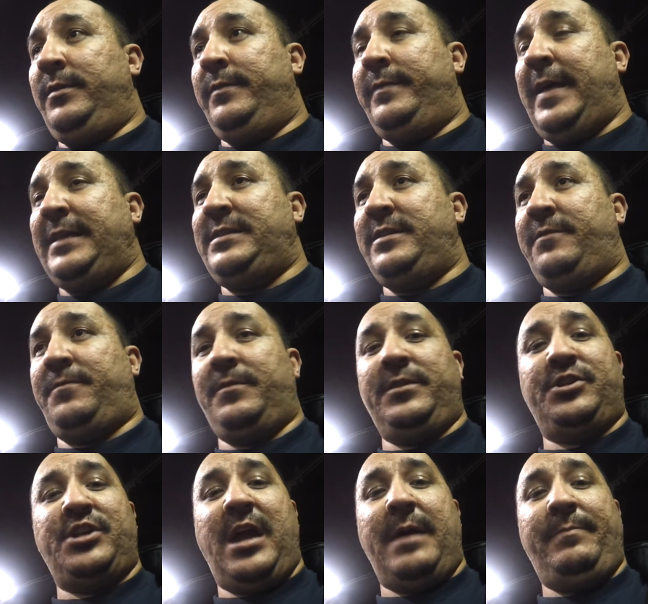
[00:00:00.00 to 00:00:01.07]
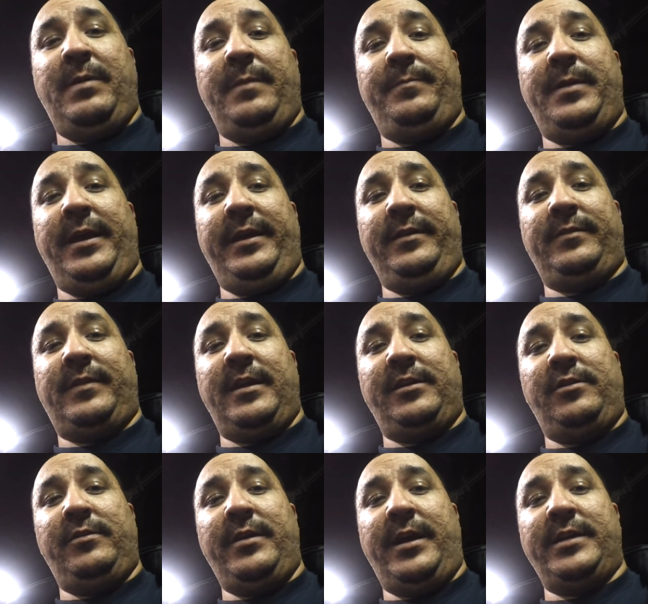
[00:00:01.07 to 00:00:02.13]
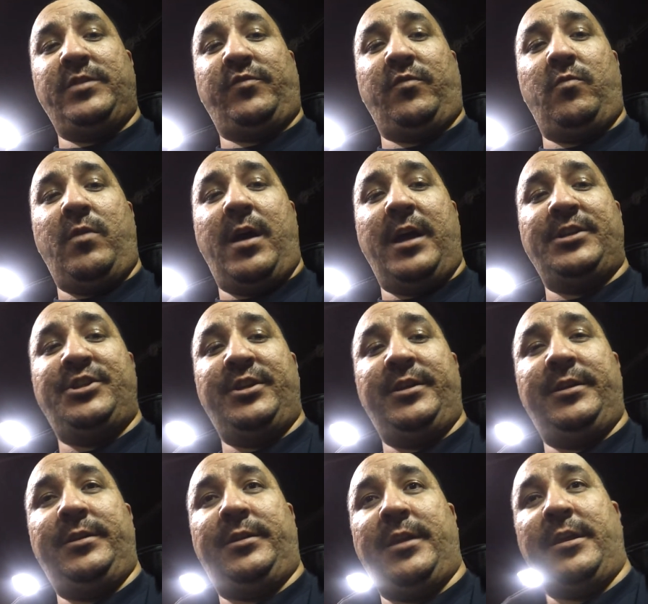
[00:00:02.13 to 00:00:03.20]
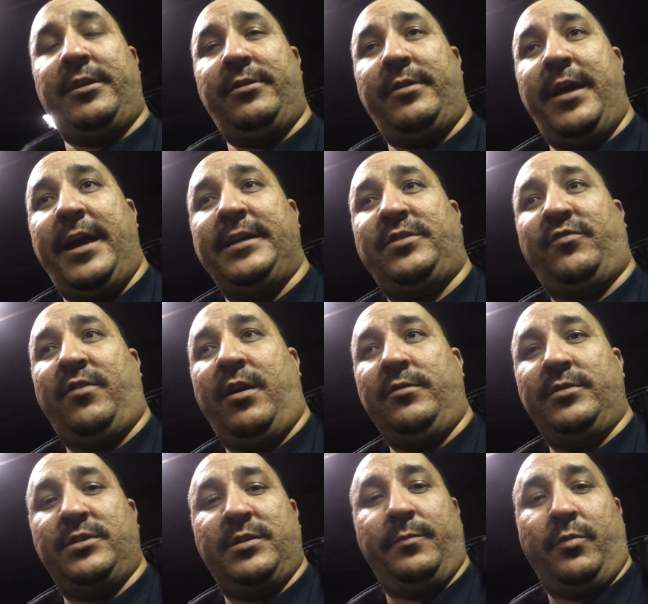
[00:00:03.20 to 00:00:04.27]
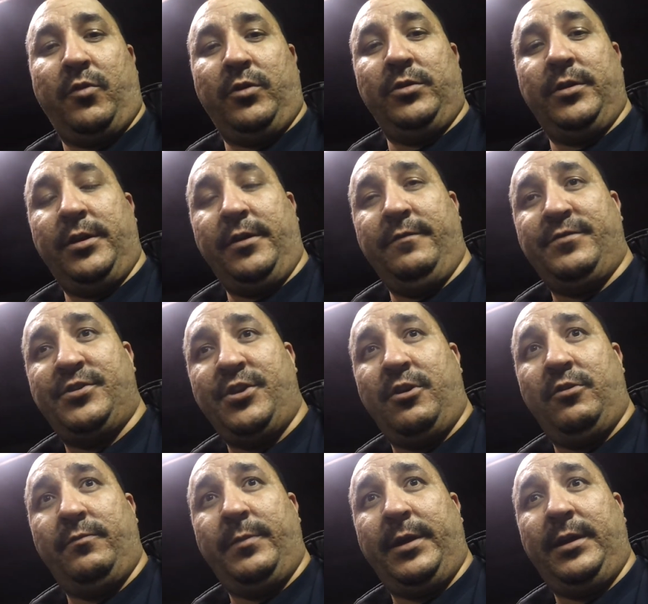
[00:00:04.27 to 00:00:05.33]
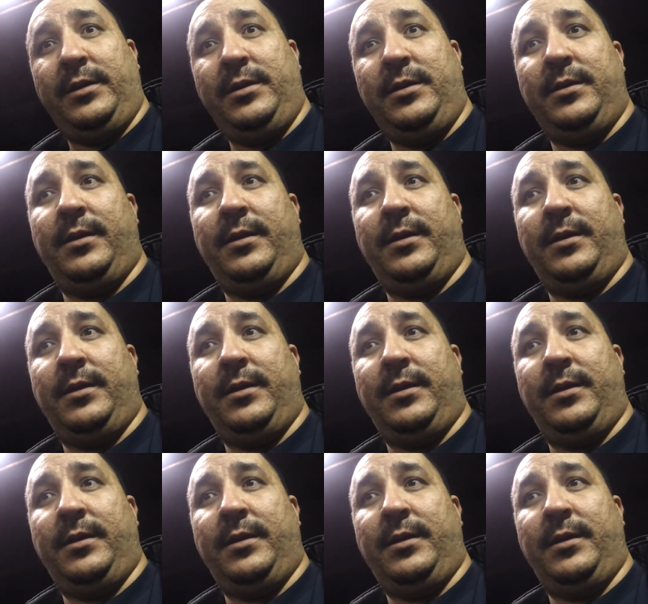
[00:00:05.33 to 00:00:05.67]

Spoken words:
that's it for the shop update. Thank you guys for watching. Thank you guys for all the support that you've shown me.